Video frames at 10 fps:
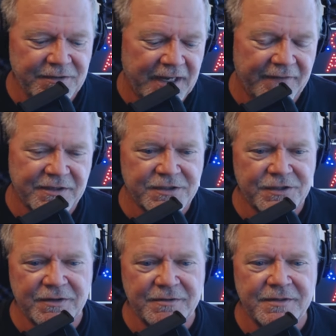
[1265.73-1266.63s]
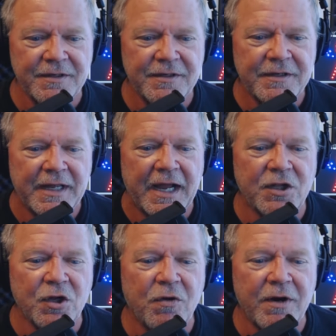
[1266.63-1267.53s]
You have to do it
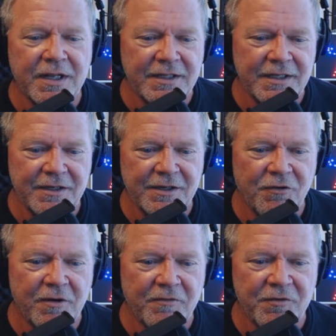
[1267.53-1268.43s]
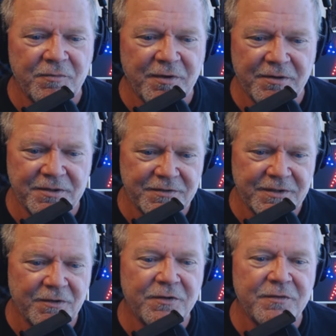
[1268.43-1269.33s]
allegorically or through poetry
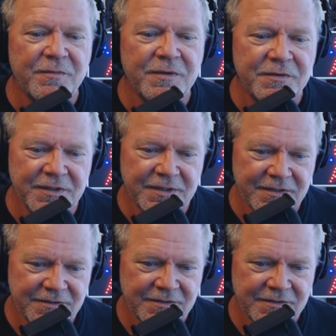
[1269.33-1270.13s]
or through music.